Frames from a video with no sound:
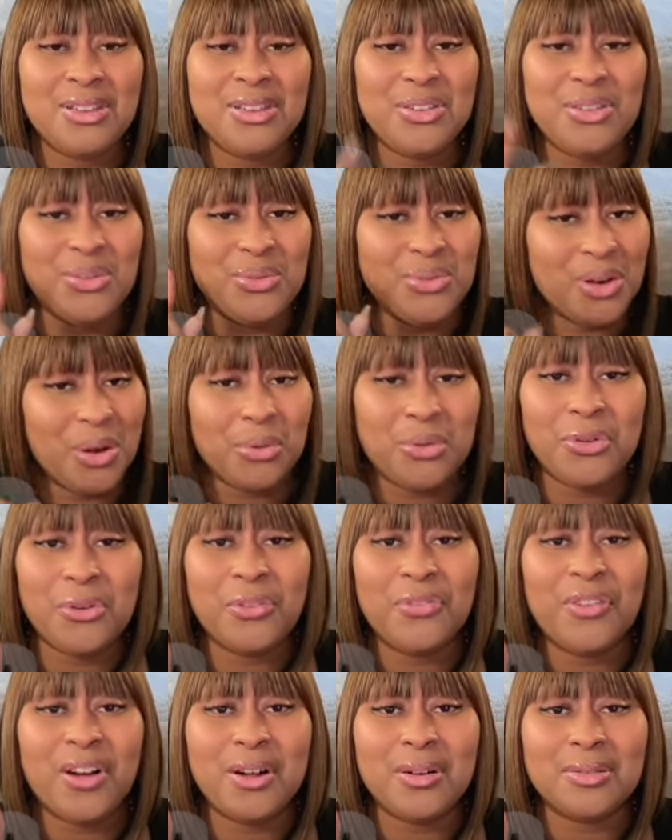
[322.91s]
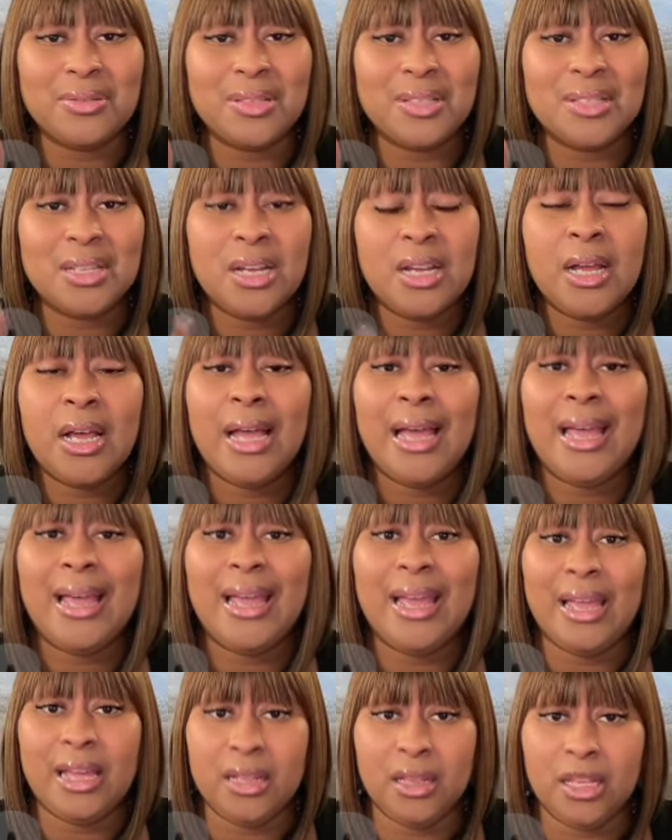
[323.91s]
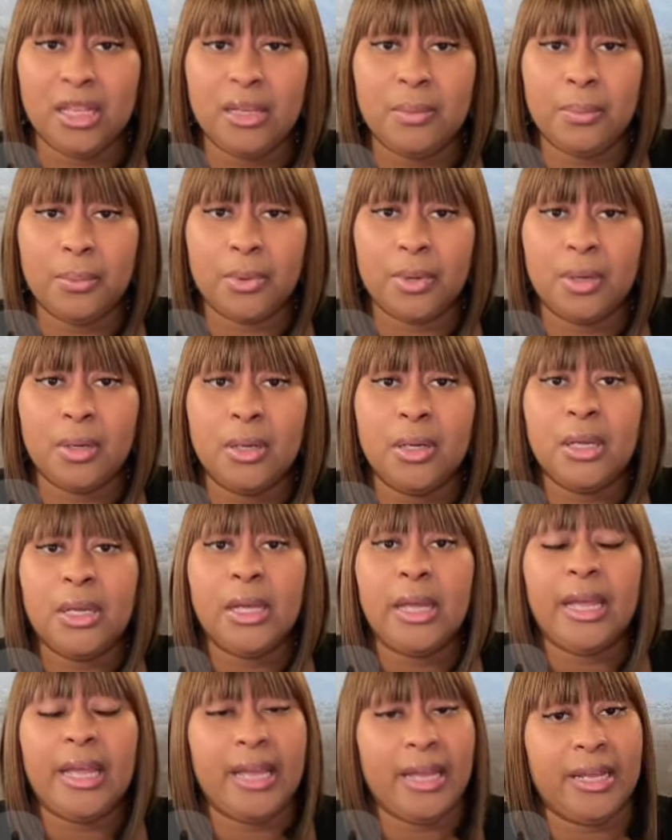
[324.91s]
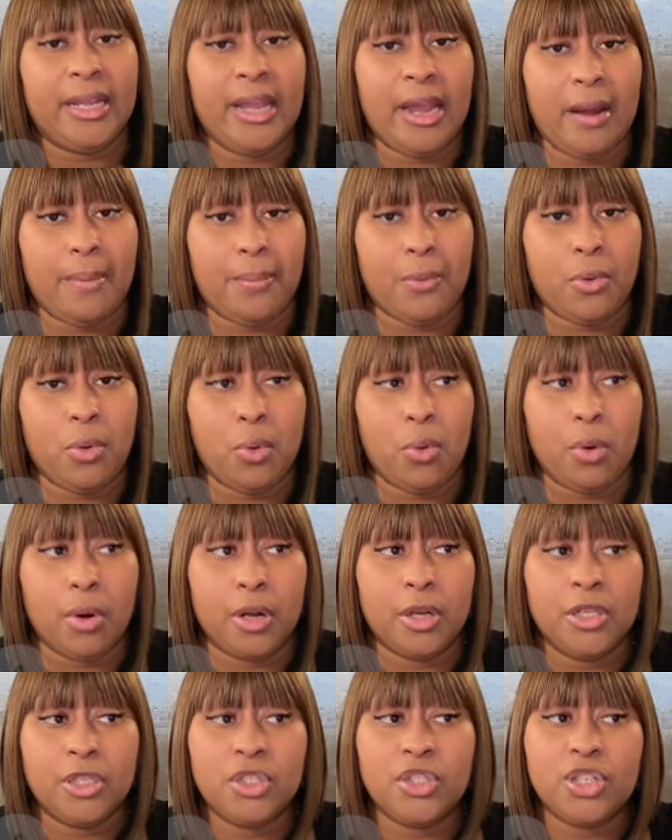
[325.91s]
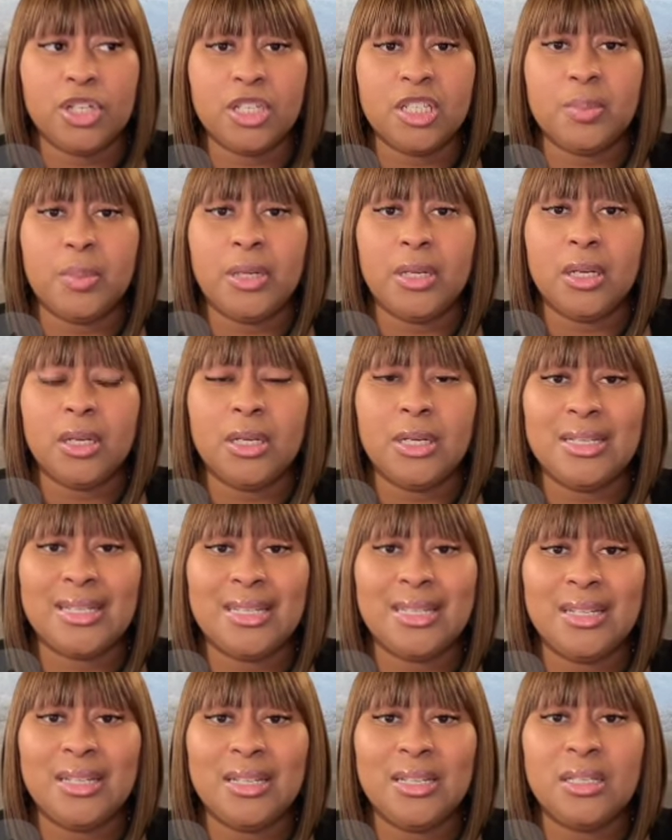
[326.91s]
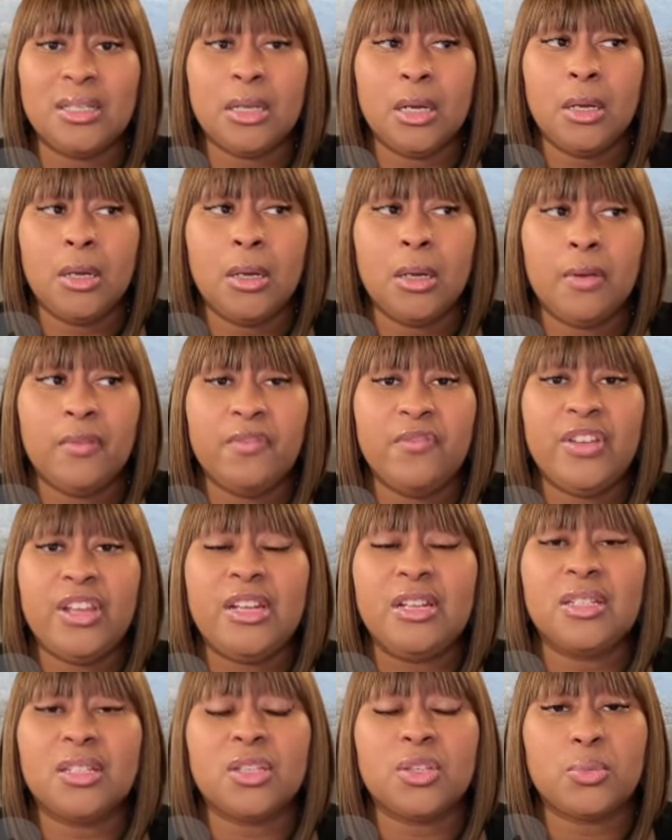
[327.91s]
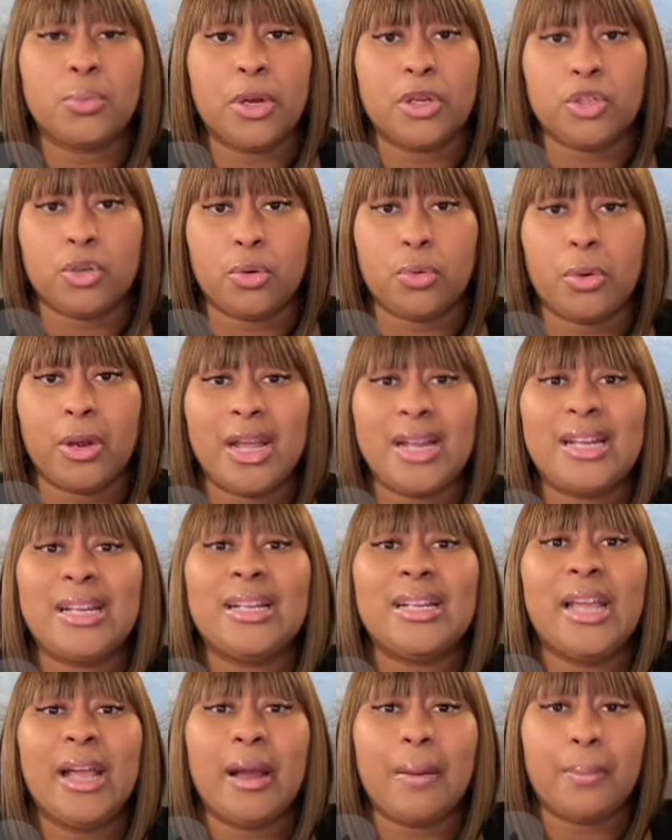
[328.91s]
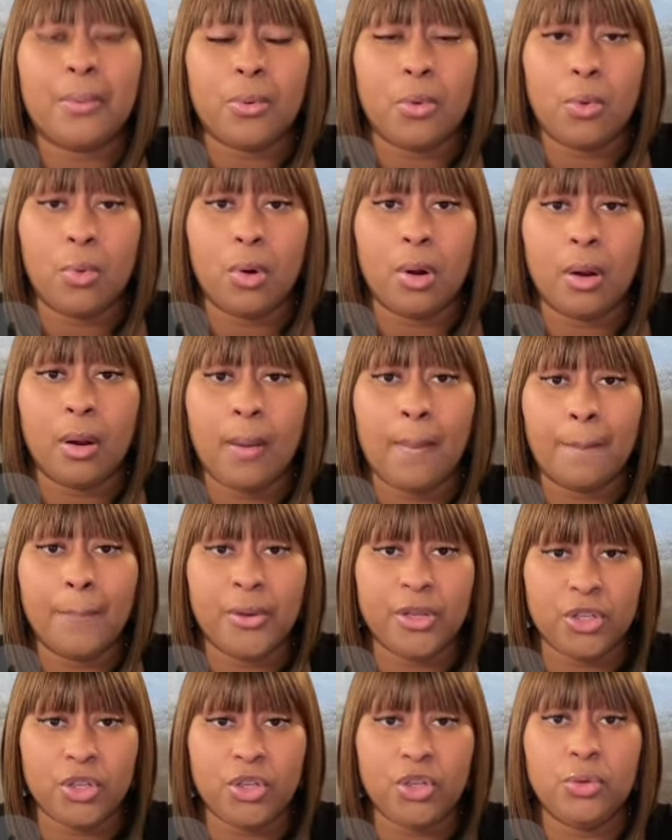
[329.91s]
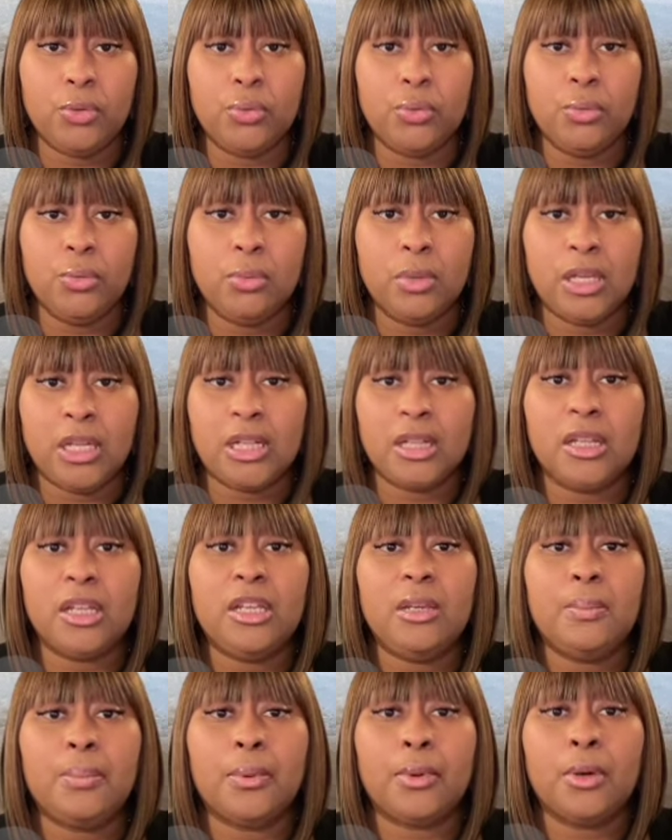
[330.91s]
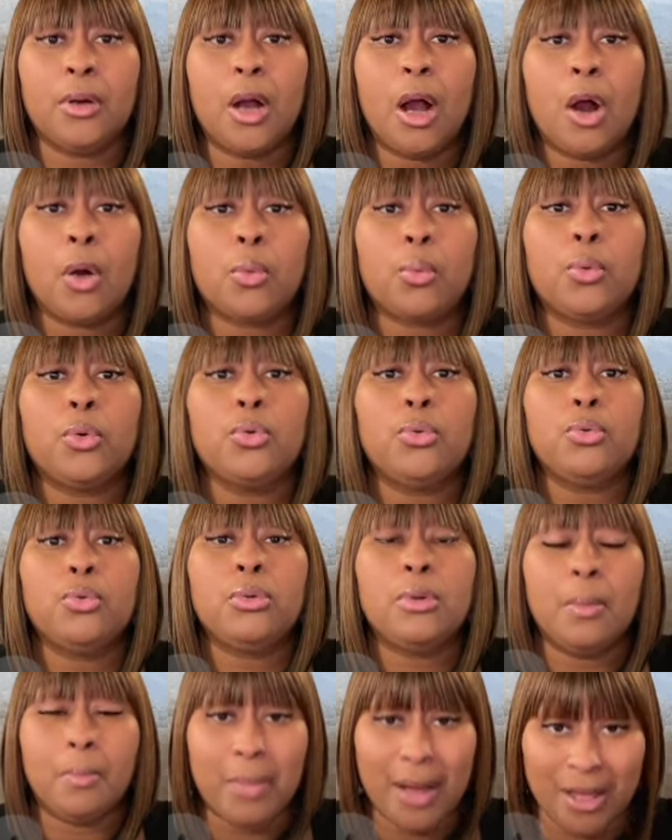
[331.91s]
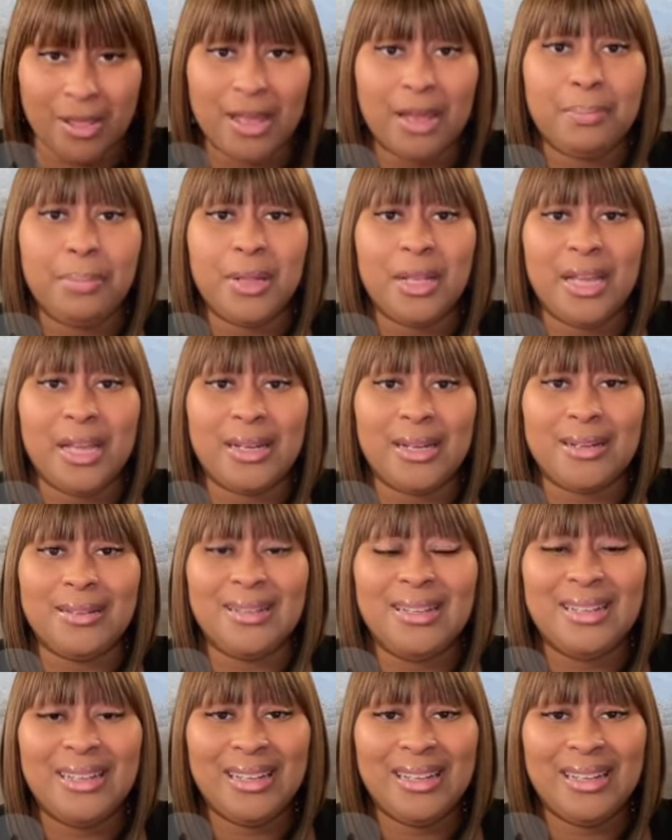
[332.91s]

You know you're first, and Libra, and Capricorn, just because it is Venus is retrograde in Capricorn, but you and Libra are ruled by that planet.